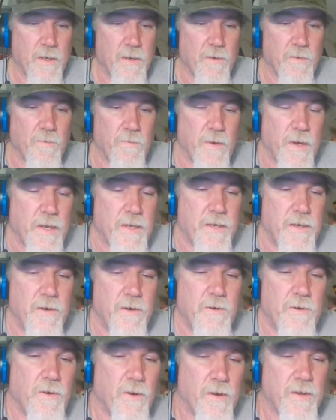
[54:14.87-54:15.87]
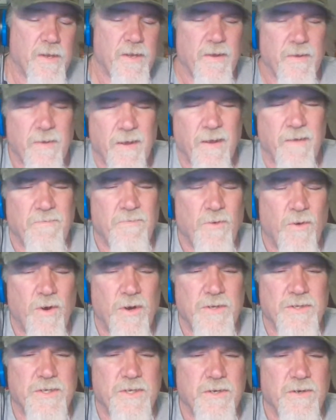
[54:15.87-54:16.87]
Rick, of
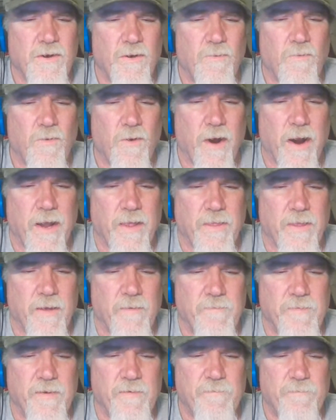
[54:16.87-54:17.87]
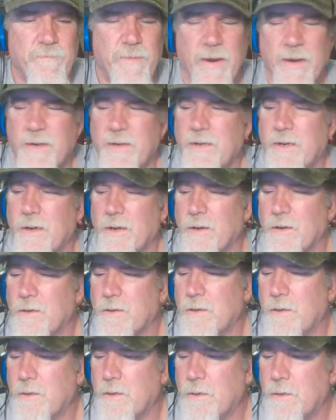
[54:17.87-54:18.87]
course you know where I live. You've been
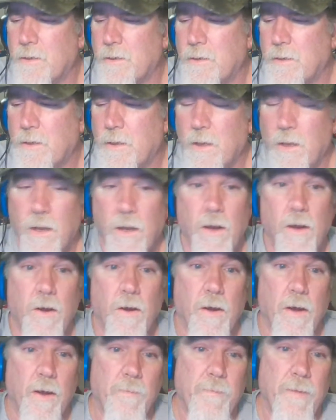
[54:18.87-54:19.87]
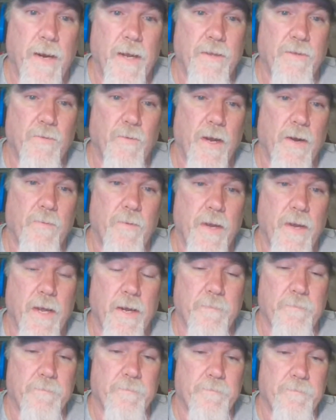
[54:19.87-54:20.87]
here. Oh, and by the way,
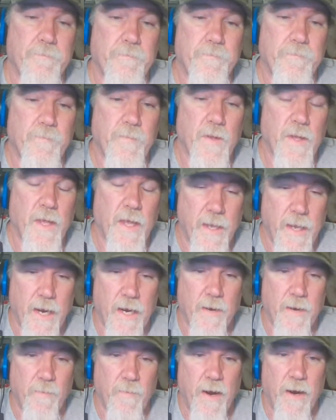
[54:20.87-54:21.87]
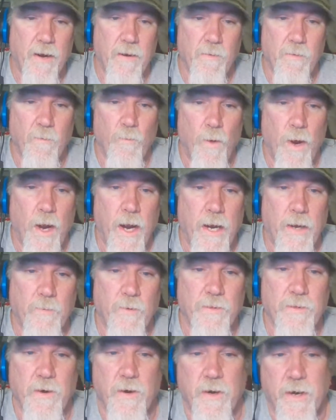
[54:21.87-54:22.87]
Rick, I got a bottle of wine
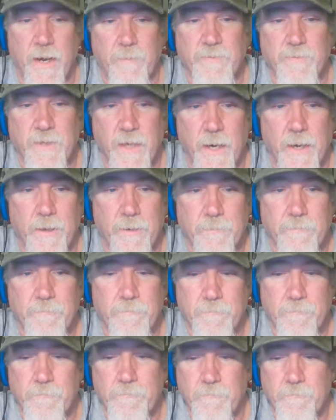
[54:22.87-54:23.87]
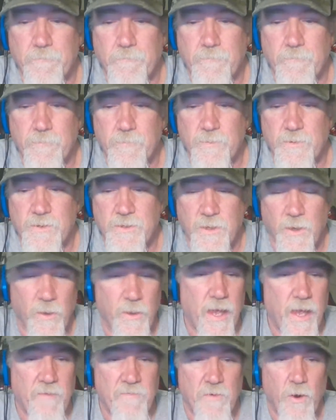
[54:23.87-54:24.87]
with our names on it. Still
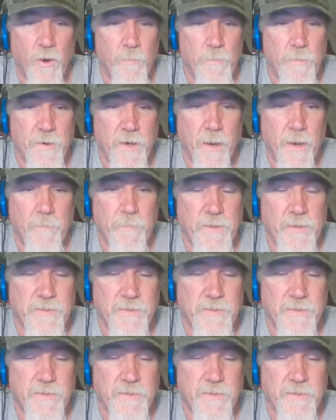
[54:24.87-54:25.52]
haven't opened up.